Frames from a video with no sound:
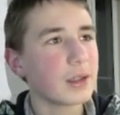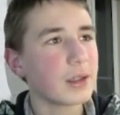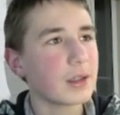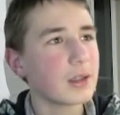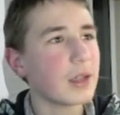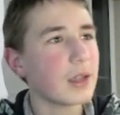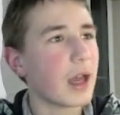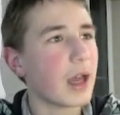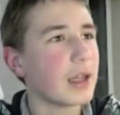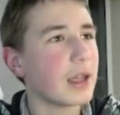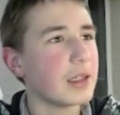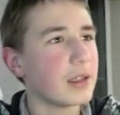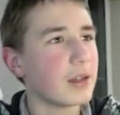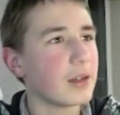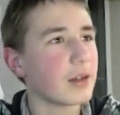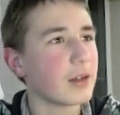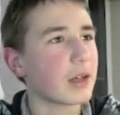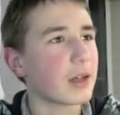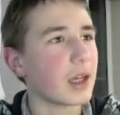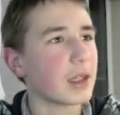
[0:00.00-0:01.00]
Yeah, I didn't,
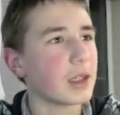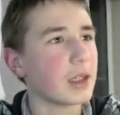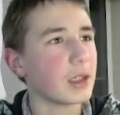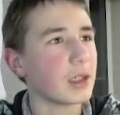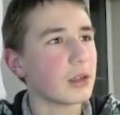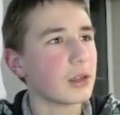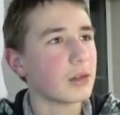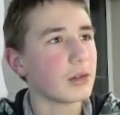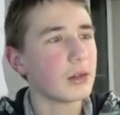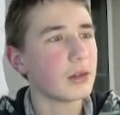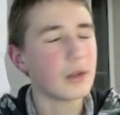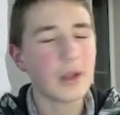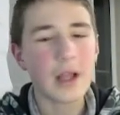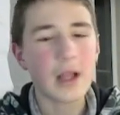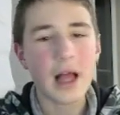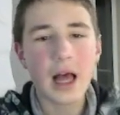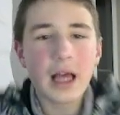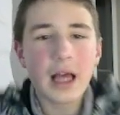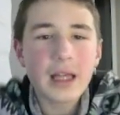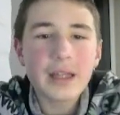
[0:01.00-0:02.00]
okay, thank you.
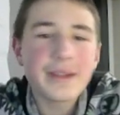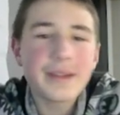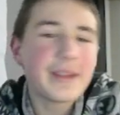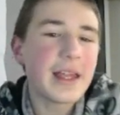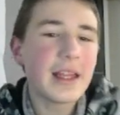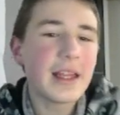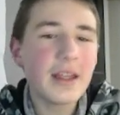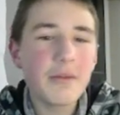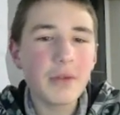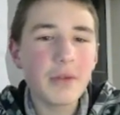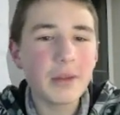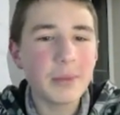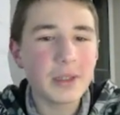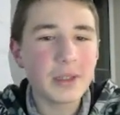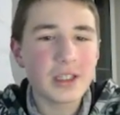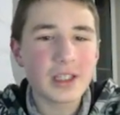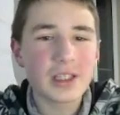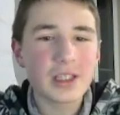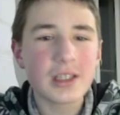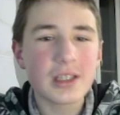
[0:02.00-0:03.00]
And then it will be
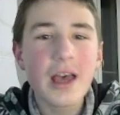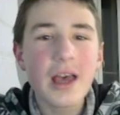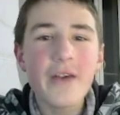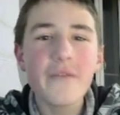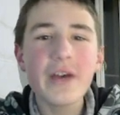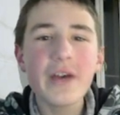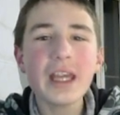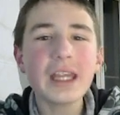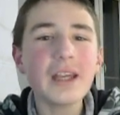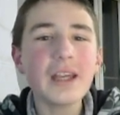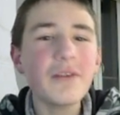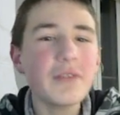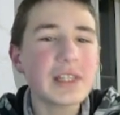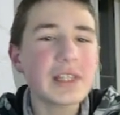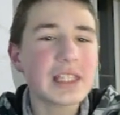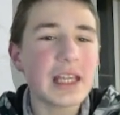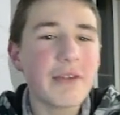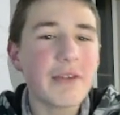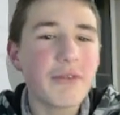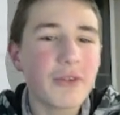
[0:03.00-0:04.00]
just, whether we
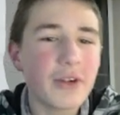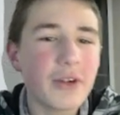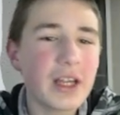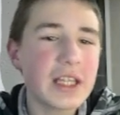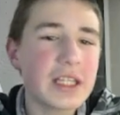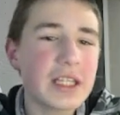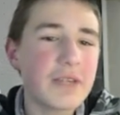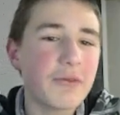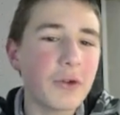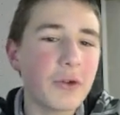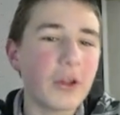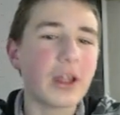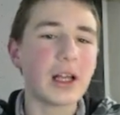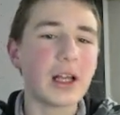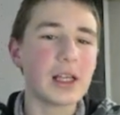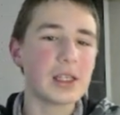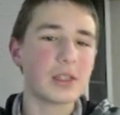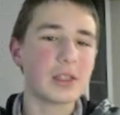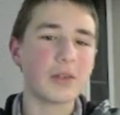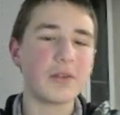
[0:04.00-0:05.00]
save crazy for
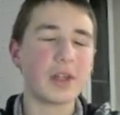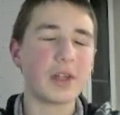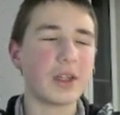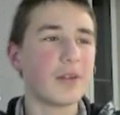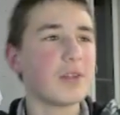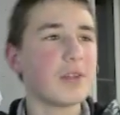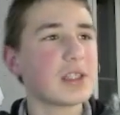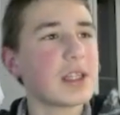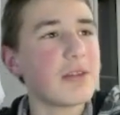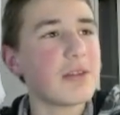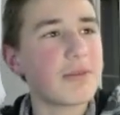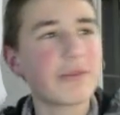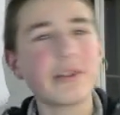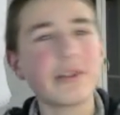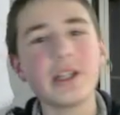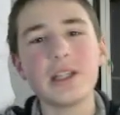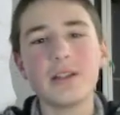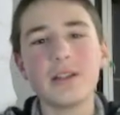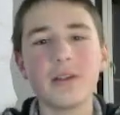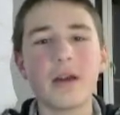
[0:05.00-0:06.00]
last, or whether we save crazy,